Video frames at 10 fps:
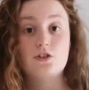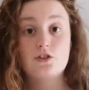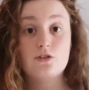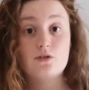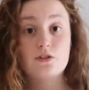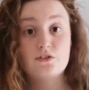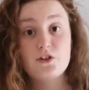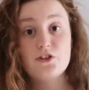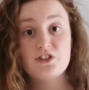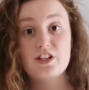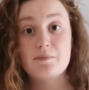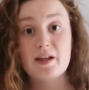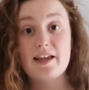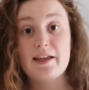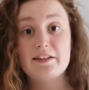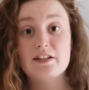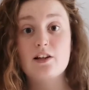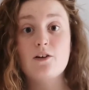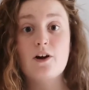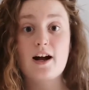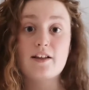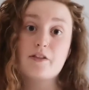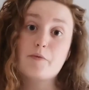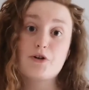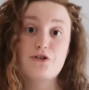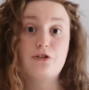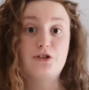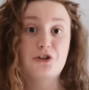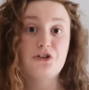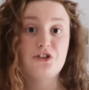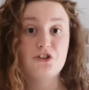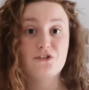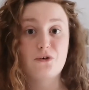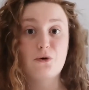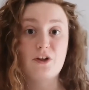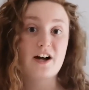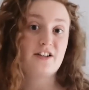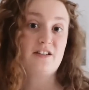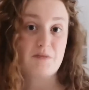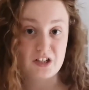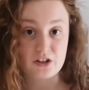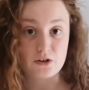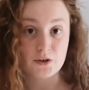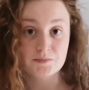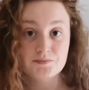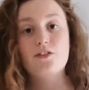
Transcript: So the first tip is look at the module choices for the academic year.